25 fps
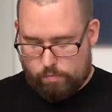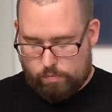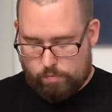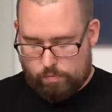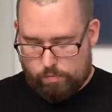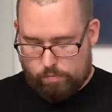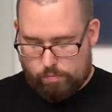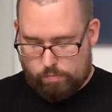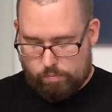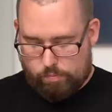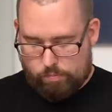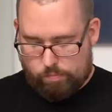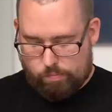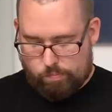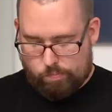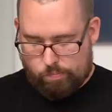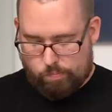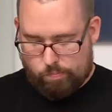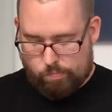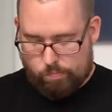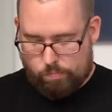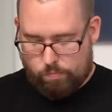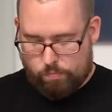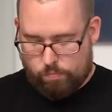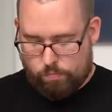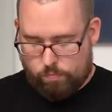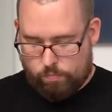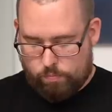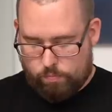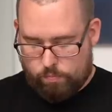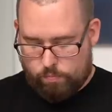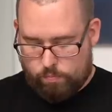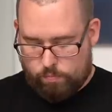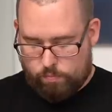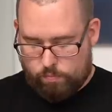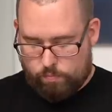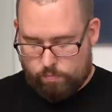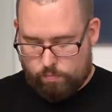
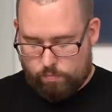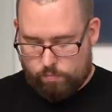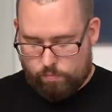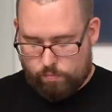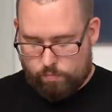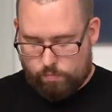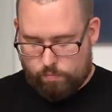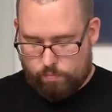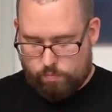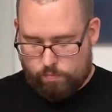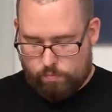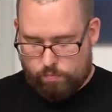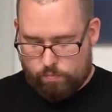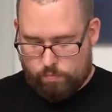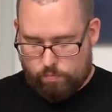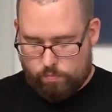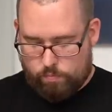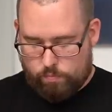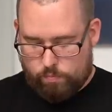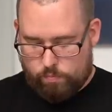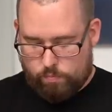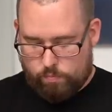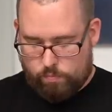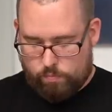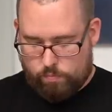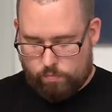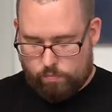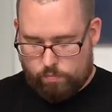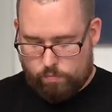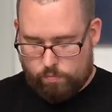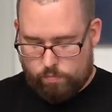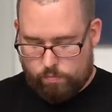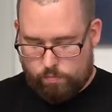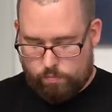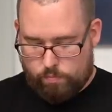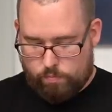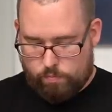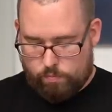
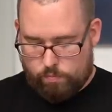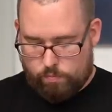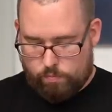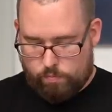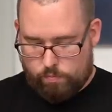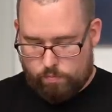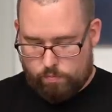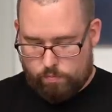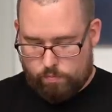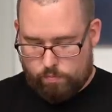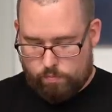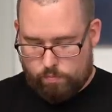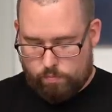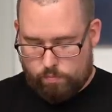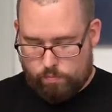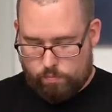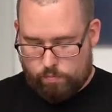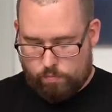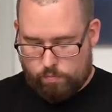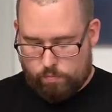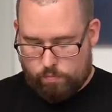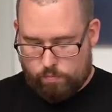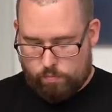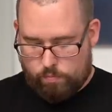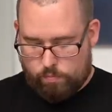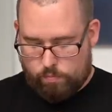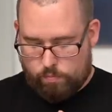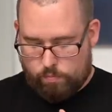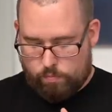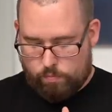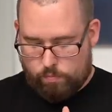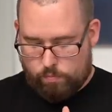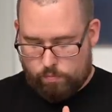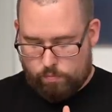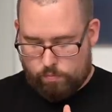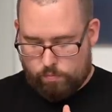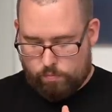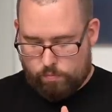
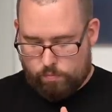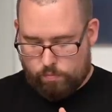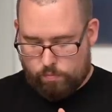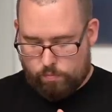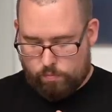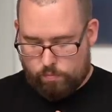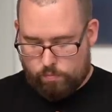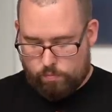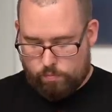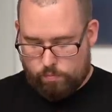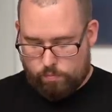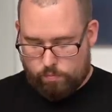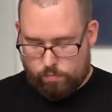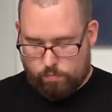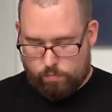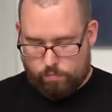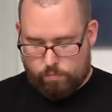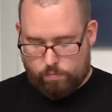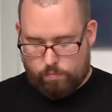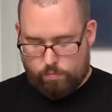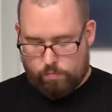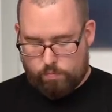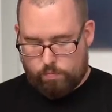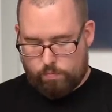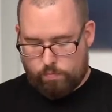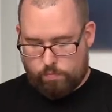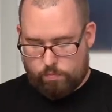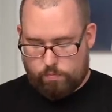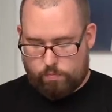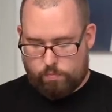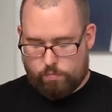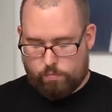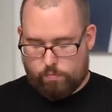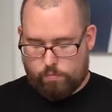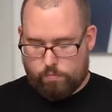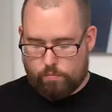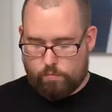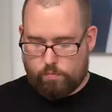
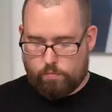This person isn't speaking.